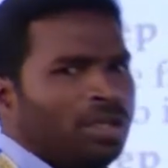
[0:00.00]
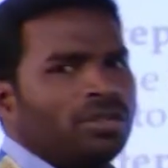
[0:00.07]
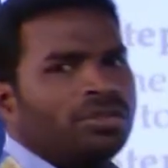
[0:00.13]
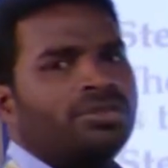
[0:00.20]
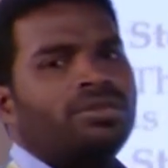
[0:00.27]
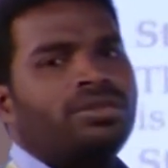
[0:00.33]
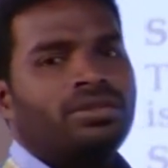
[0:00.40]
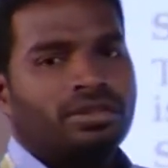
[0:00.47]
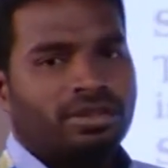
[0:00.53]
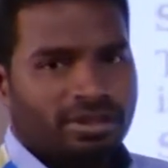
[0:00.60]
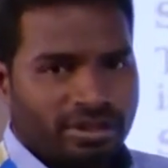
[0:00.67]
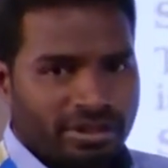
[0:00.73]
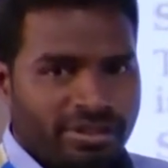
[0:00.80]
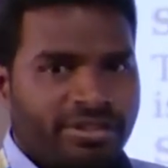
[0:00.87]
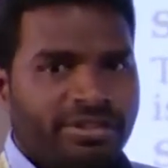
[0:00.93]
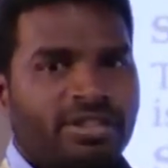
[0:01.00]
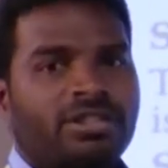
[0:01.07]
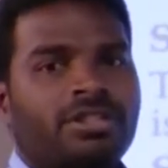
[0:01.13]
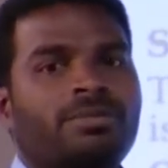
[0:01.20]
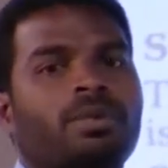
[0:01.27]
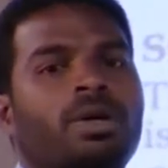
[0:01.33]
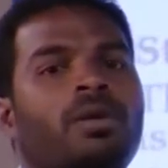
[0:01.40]
So
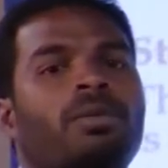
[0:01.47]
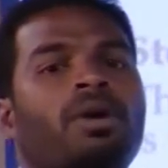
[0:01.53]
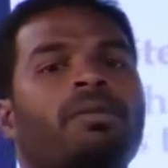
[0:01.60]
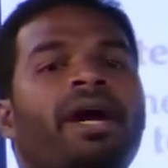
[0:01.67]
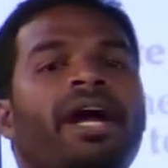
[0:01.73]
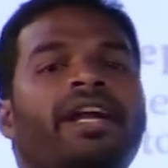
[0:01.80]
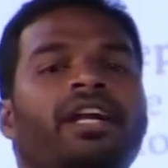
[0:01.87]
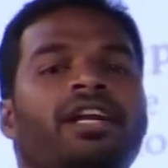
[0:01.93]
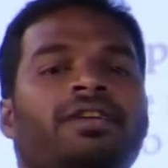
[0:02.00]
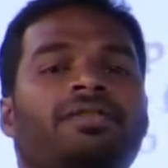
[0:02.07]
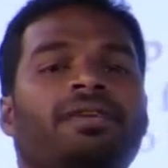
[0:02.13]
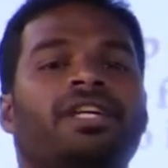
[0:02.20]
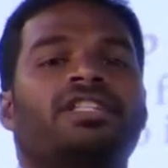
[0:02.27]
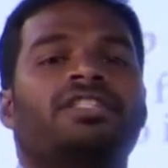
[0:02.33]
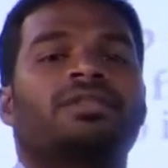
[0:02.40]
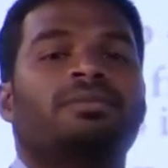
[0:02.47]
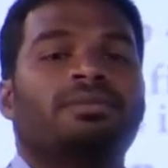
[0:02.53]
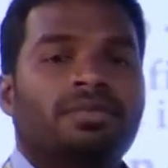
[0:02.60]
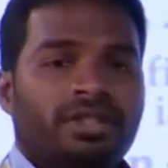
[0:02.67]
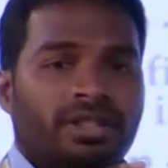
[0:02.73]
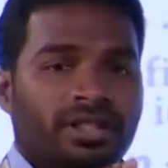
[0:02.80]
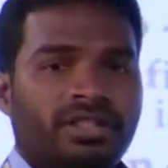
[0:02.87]
research problem identification
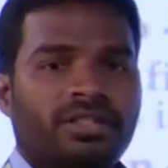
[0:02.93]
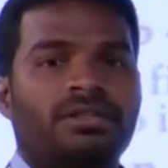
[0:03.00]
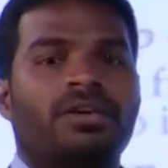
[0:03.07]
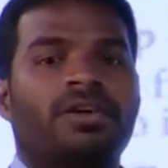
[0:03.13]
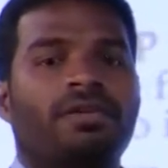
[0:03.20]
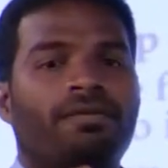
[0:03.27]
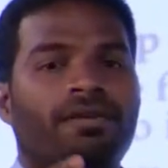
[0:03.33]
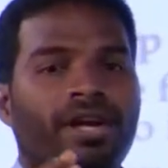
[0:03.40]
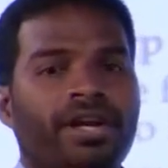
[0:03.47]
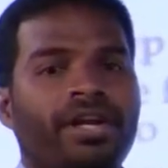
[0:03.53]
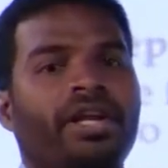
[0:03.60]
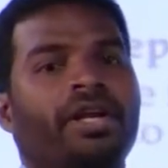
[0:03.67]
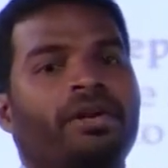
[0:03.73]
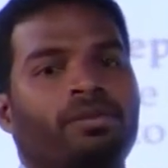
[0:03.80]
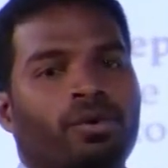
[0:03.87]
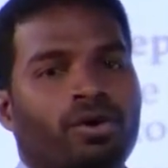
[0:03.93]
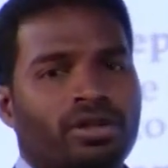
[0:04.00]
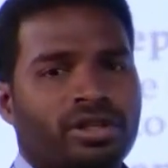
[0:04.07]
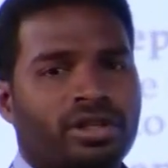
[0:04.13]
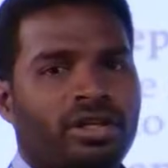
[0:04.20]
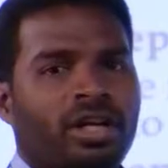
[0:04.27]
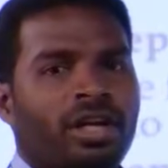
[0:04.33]
is very
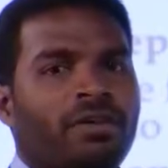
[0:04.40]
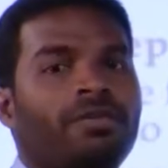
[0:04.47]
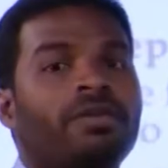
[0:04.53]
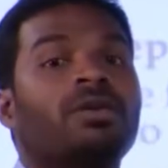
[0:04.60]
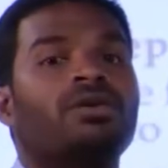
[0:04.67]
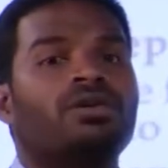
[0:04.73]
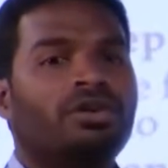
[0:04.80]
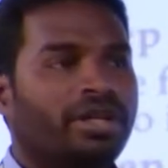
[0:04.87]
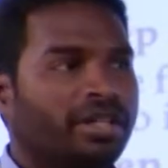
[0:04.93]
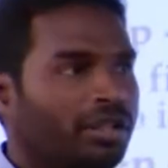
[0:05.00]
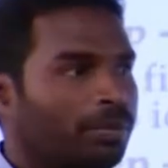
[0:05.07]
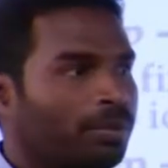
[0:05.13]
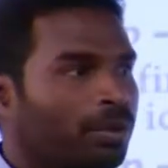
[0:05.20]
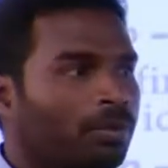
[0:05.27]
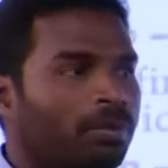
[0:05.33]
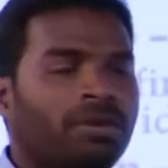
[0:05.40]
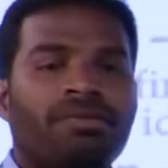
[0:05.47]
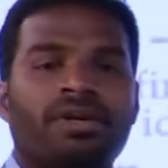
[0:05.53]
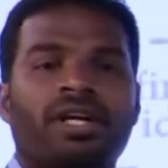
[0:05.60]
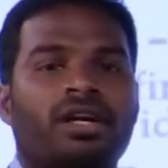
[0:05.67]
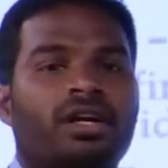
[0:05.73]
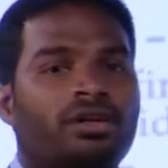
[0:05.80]
important. Without knowing the problem, we
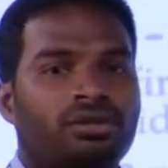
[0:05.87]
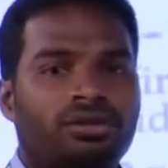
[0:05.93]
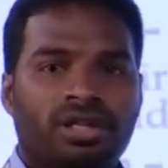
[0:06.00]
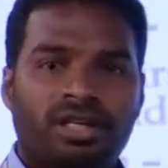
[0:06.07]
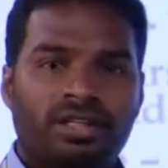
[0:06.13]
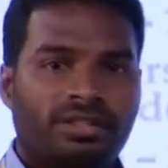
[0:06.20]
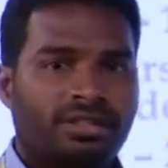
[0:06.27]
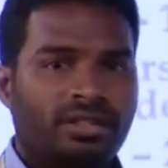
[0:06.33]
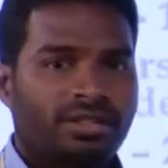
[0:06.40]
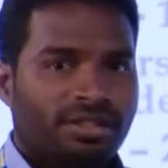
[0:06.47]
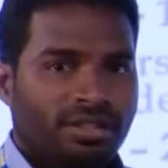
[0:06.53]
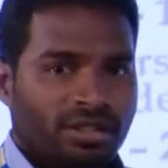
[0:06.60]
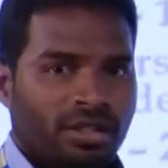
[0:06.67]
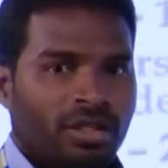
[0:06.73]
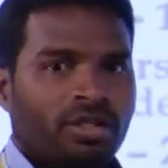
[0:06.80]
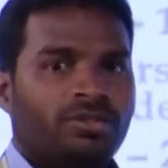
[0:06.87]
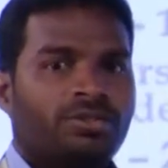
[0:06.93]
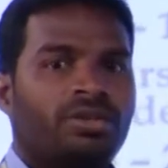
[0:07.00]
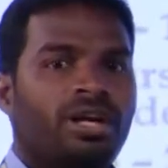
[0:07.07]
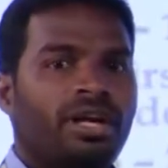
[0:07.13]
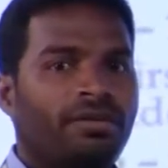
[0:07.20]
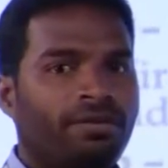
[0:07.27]
cannot do a research.
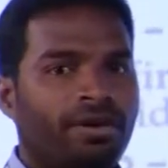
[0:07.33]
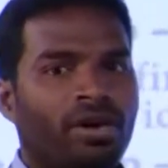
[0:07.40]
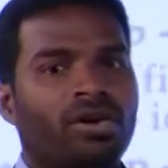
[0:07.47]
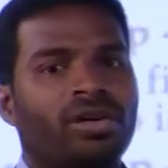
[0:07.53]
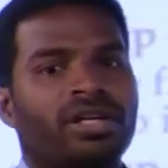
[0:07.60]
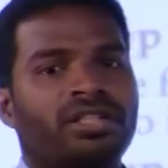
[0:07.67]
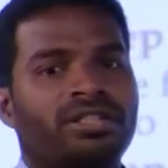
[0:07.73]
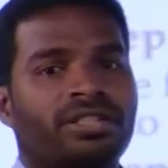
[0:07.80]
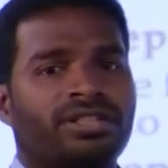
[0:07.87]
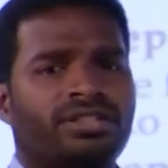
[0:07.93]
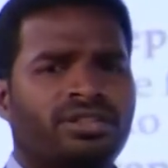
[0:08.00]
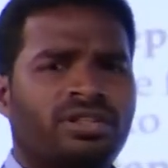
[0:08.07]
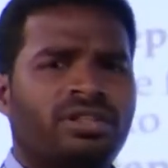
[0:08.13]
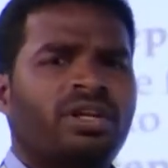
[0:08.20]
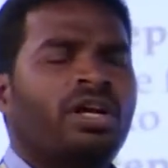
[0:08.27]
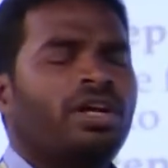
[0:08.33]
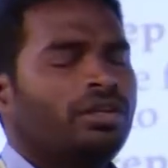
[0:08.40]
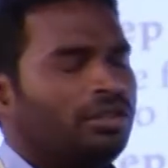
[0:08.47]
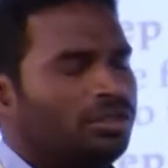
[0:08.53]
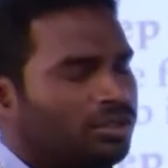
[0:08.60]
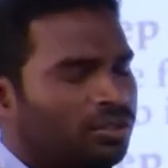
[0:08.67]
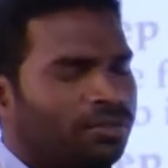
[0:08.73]
So every organization
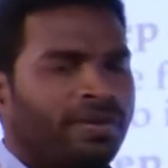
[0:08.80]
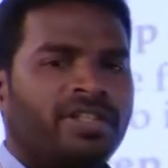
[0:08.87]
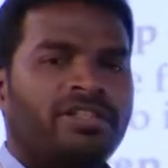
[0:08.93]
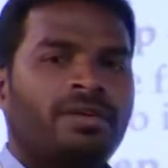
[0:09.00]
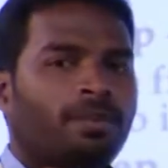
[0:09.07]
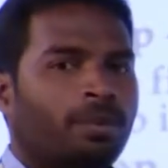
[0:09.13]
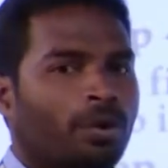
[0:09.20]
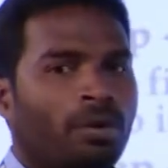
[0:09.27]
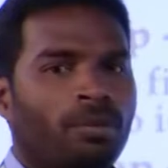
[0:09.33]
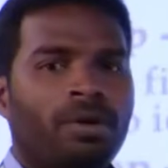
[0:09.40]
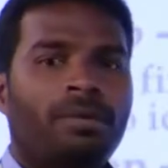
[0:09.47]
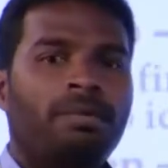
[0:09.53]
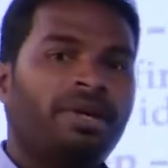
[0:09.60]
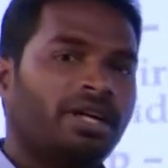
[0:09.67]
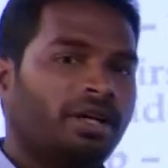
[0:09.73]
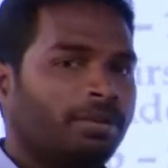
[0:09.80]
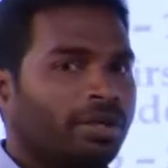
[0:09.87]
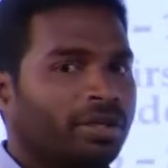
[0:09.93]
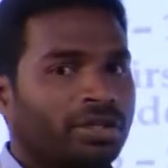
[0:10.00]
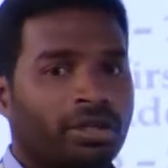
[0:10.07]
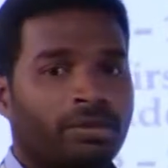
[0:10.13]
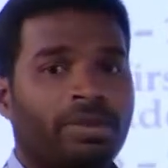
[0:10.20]
used to face a problem in a
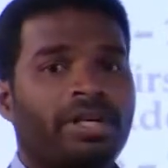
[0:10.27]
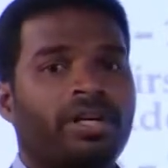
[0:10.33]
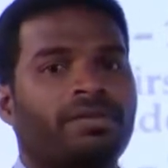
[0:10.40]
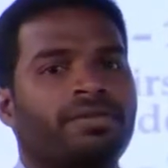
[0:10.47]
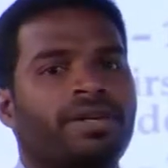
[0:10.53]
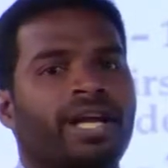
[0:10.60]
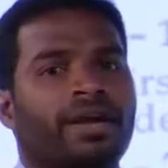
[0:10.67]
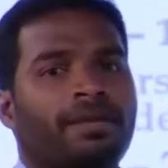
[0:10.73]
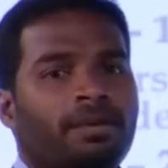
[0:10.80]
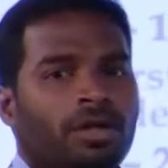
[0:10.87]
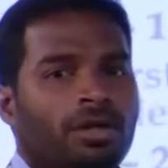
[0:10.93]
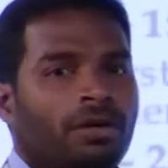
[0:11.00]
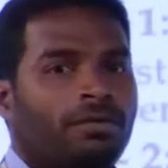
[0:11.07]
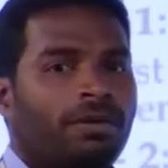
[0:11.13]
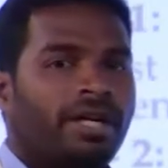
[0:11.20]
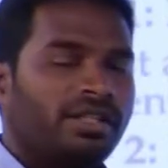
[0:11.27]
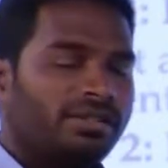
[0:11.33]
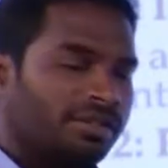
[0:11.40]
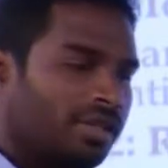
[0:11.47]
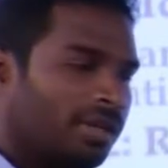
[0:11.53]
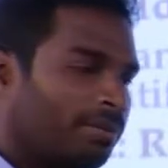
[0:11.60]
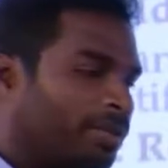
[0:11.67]
particular period of time. For
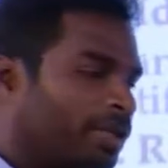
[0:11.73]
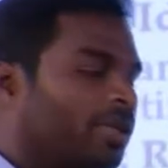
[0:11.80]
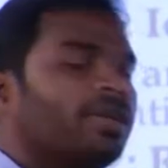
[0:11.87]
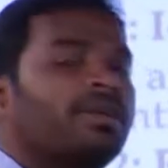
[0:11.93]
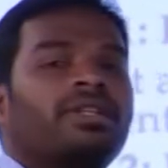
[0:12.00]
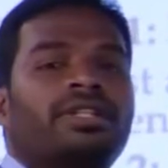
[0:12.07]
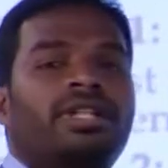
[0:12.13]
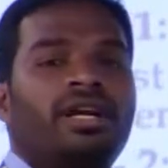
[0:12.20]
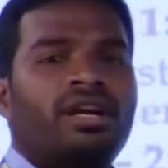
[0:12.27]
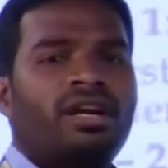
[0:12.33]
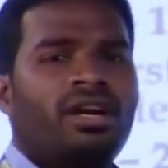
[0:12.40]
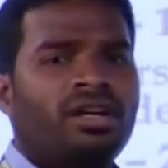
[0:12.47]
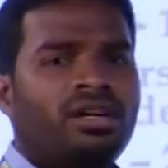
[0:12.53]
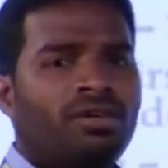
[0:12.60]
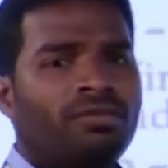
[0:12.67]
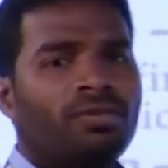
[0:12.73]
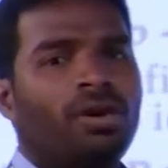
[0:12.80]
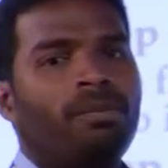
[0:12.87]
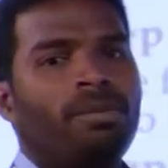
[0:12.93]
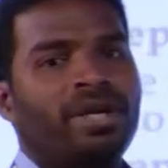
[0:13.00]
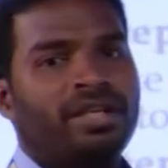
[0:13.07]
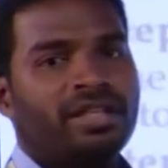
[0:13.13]
example, there are a lot of
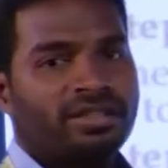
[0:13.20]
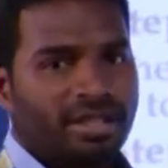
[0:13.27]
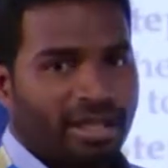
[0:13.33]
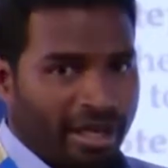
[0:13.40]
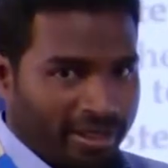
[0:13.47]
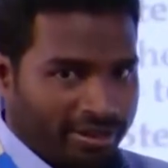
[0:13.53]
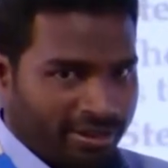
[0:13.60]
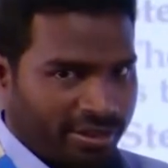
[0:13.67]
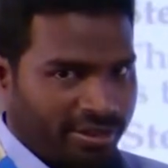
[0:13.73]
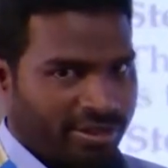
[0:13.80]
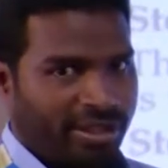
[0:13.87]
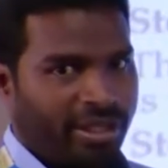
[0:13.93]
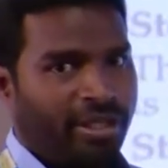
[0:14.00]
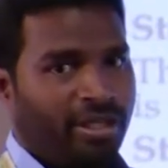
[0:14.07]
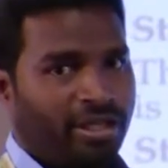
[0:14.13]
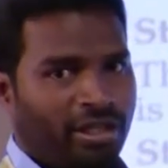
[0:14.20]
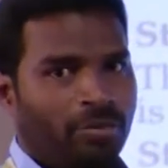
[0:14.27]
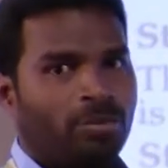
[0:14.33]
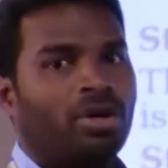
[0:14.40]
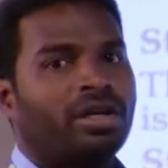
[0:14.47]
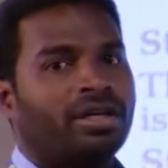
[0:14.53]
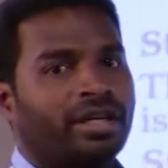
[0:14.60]
competitors are existing in the
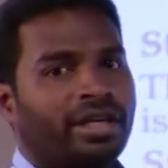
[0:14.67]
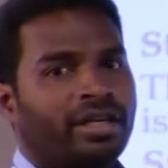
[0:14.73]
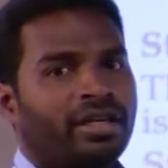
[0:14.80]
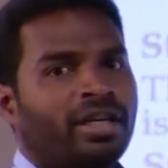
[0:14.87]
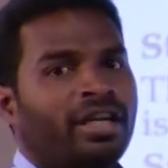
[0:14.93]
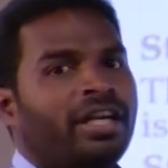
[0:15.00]
market.